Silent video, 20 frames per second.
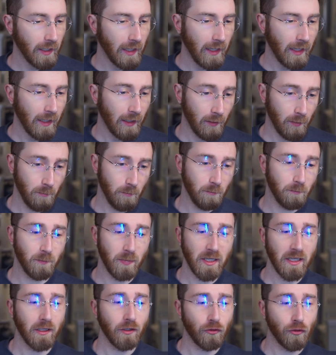and
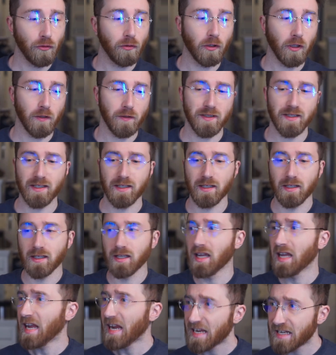being too close
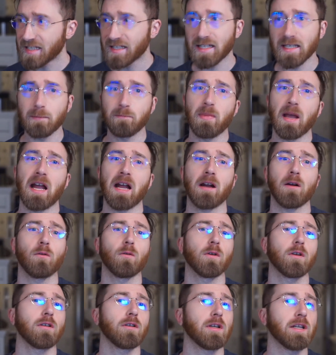to AC
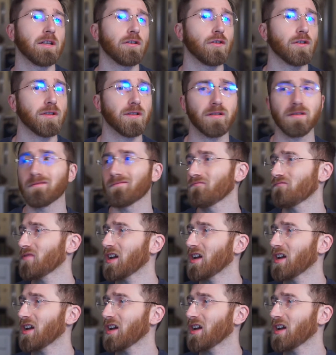power and just